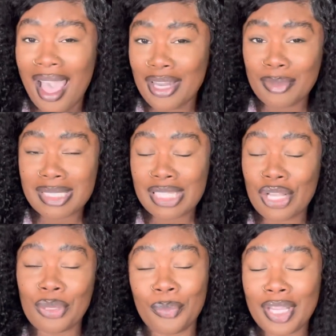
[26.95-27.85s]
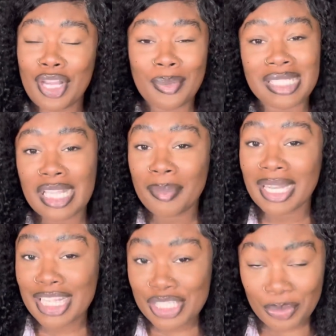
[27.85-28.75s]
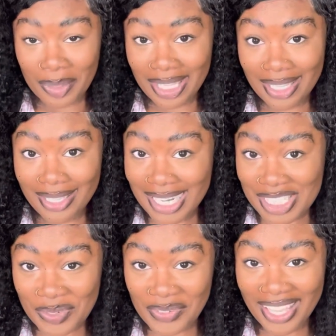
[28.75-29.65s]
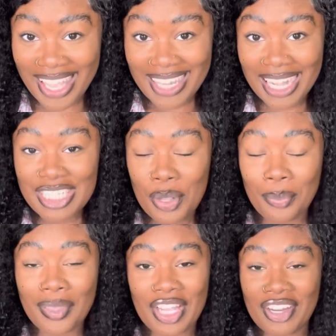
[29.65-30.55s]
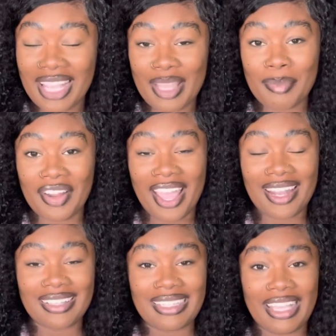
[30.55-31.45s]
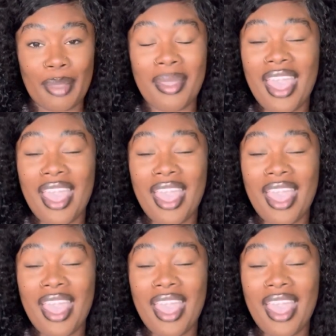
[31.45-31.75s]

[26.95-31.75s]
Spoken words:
I know what's up, we know what's up, and that's on way, that's on way, that's on period. And Mary had a little lamb.